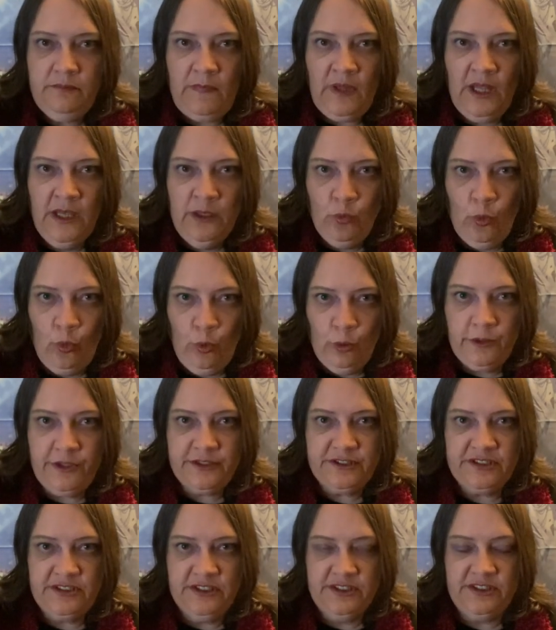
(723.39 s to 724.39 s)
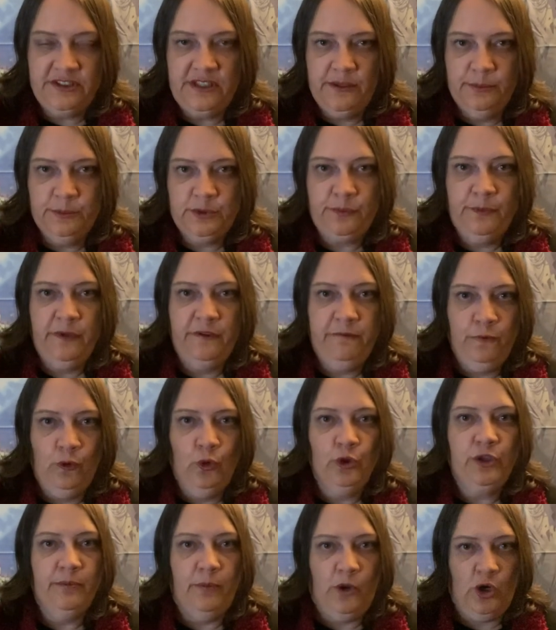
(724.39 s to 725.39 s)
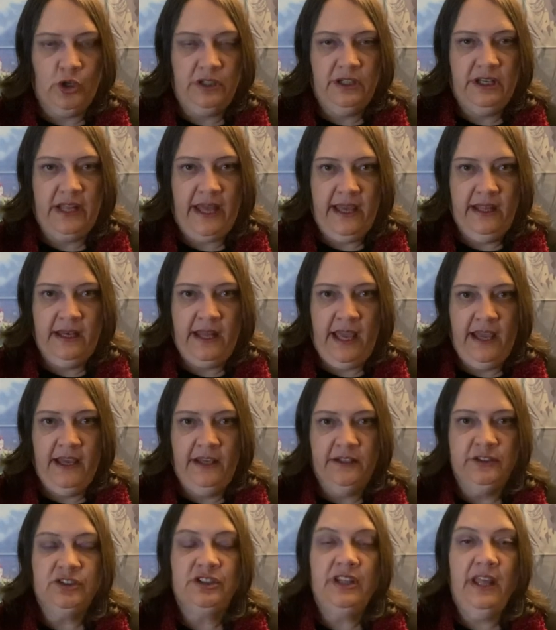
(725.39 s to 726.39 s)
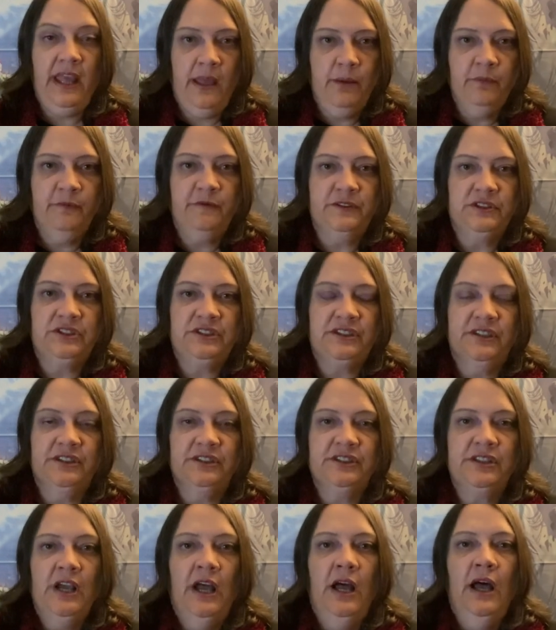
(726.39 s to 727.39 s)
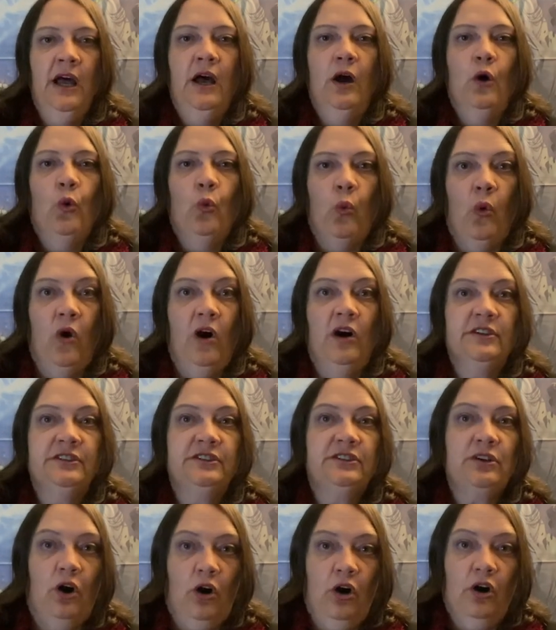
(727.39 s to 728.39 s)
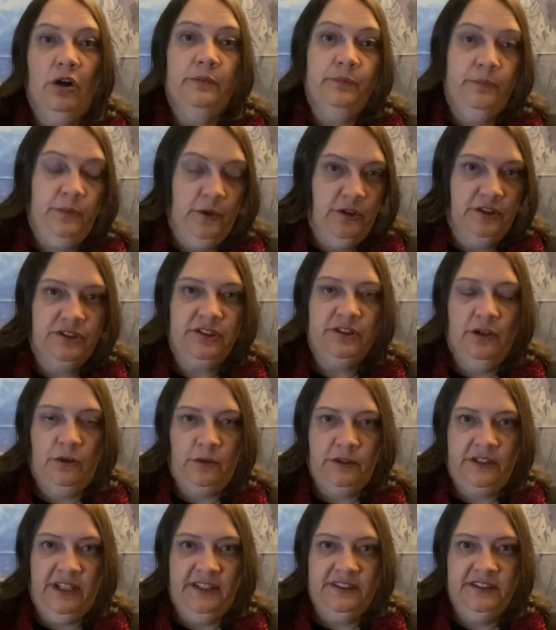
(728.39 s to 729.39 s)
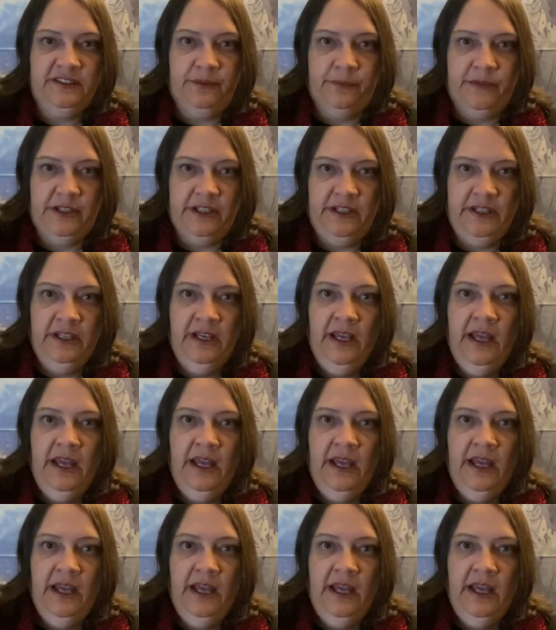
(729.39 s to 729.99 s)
In all the systems before the modern day and age, the emphasis was on personal testimony